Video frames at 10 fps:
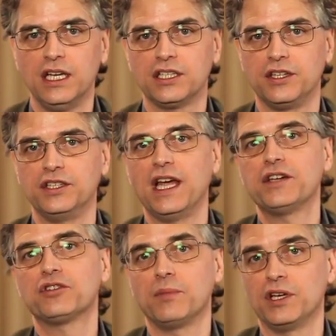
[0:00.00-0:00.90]
to the
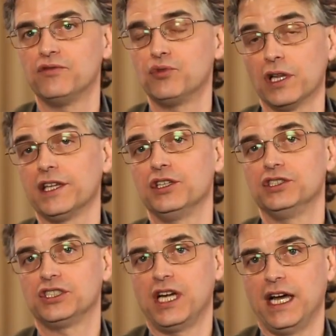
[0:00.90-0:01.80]
detriment of really
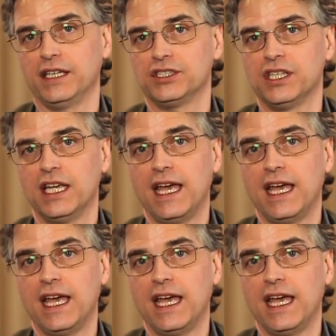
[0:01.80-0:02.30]
good science,